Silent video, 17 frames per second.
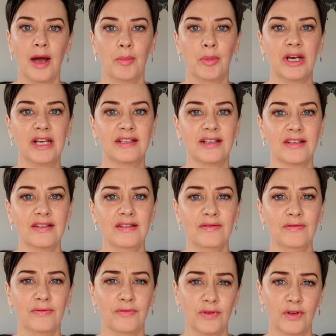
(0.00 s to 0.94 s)
but it
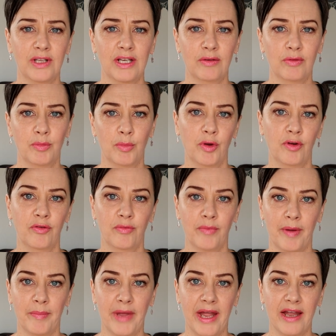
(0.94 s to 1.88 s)
doesn't fully remove
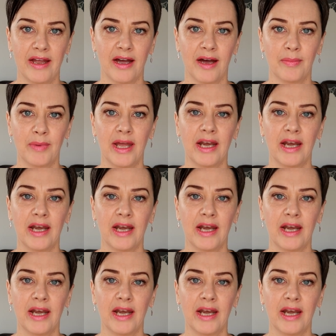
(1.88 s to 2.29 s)
my makeup,